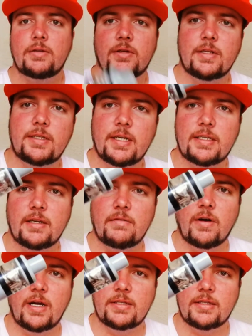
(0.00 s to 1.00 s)
this shows the
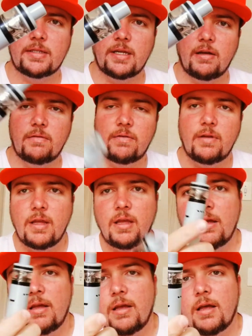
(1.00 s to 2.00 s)
device itself.
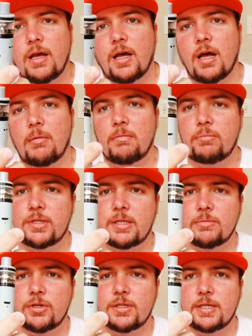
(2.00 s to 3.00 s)
I'll put
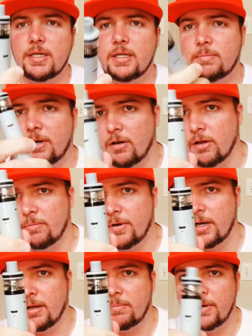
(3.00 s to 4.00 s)
some juice in it, but I'll open
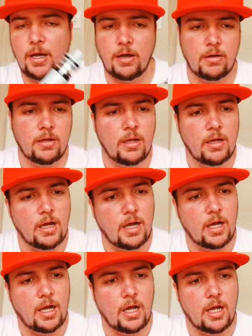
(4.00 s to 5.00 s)
it up now,
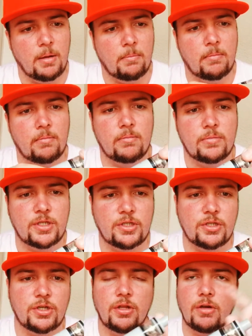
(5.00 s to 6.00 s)
just
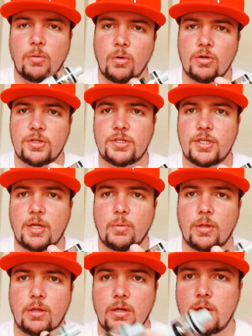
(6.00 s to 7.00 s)
to show you the coils that you get
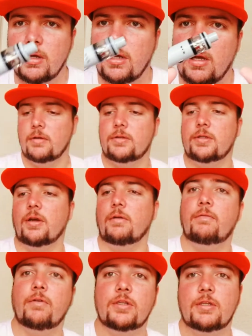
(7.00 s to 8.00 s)
with it. So
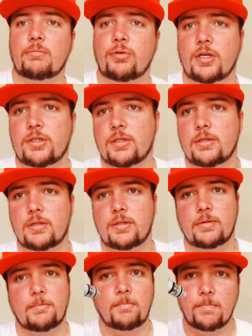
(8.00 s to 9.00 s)
first impressions,
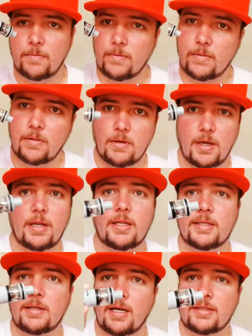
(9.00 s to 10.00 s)
it is a
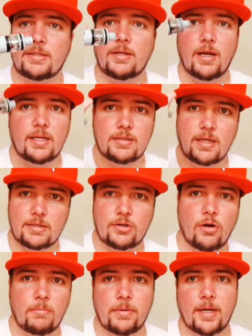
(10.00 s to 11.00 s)
nice size, nice
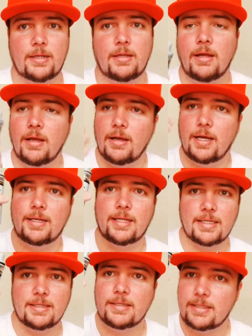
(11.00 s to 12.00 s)
compact. It
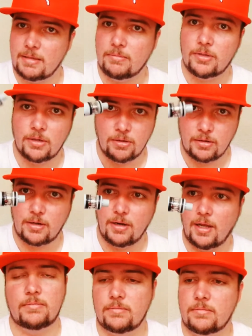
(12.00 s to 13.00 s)
doesn't seem to look
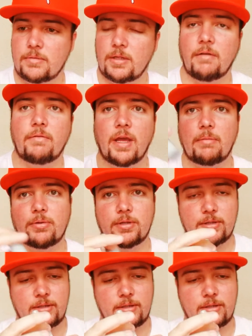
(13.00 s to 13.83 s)
like a vapor's